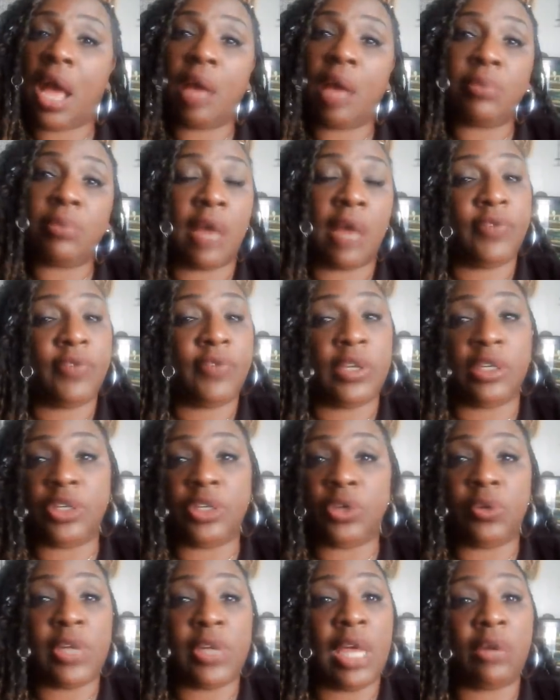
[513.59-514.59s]
I'm not feeling
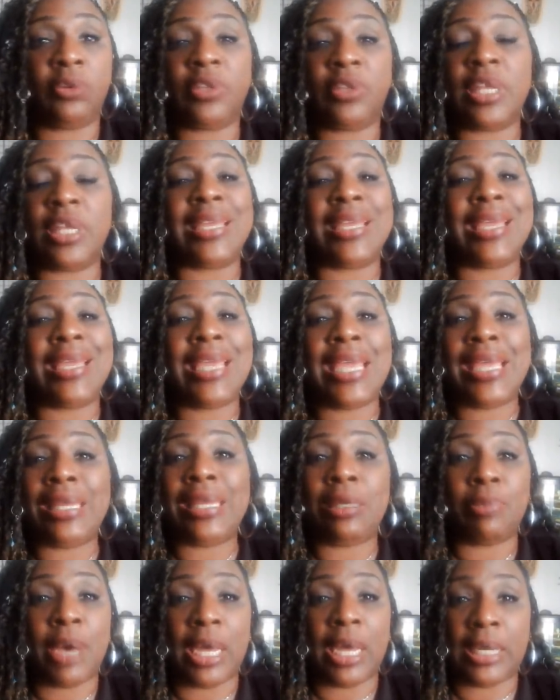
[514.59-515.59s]
you, and I don't think
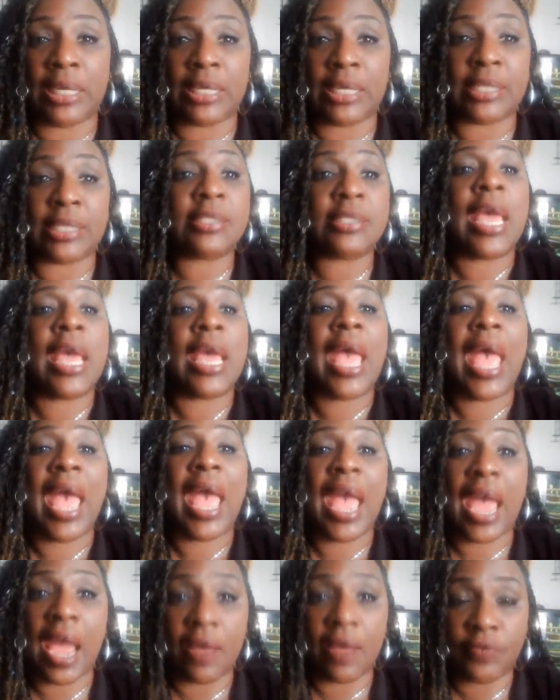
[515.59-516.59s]
anybody is
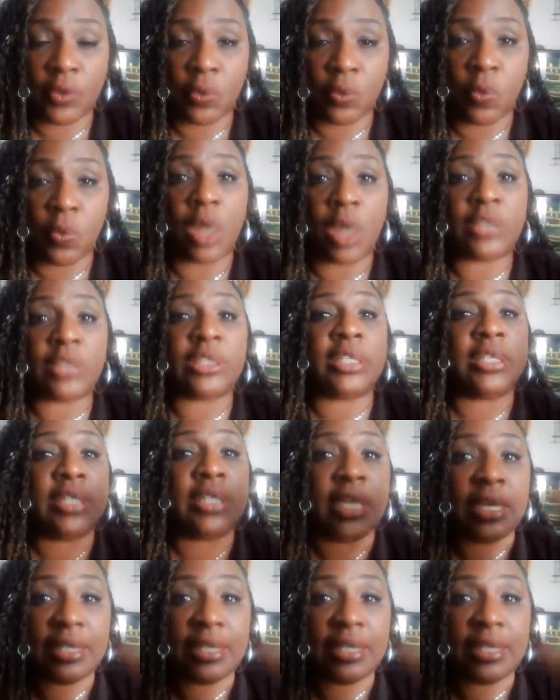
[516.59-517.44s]
after watching